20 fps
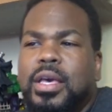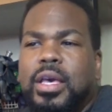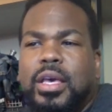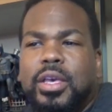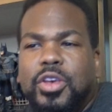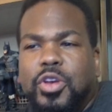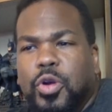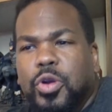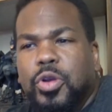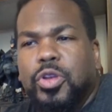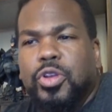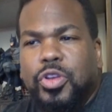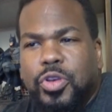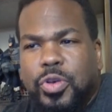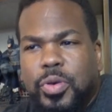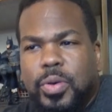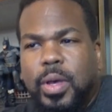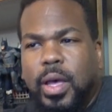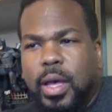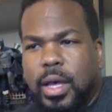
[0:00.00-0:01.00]
your
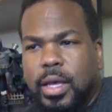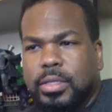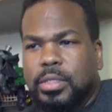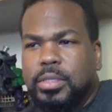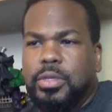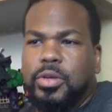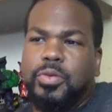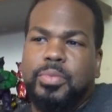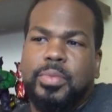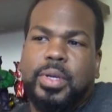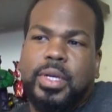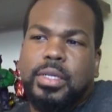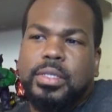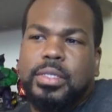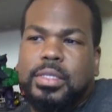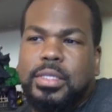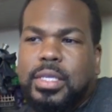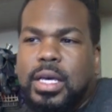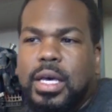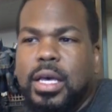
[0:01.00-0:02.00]
new console
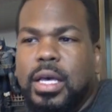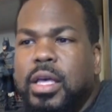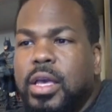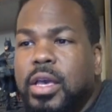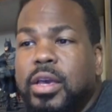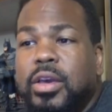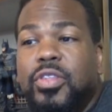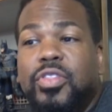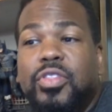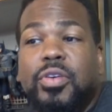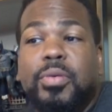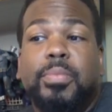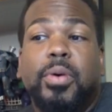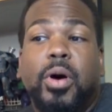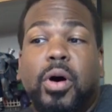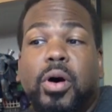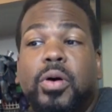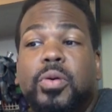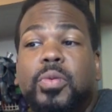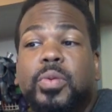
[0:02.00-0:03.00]
means that the
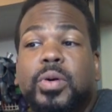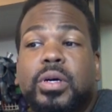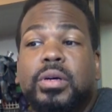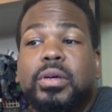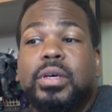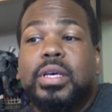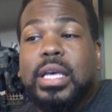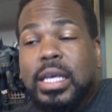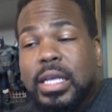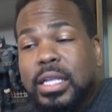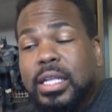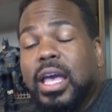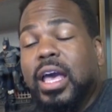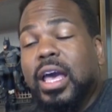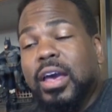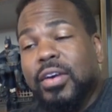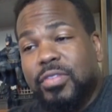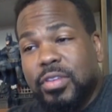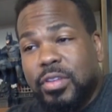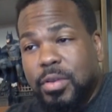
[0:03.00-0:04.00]
ball will
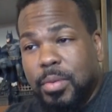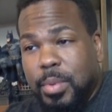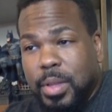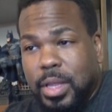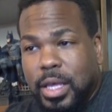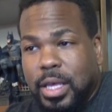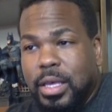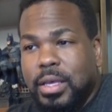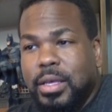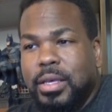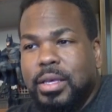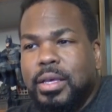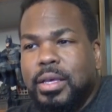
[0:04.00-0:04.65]
inevitably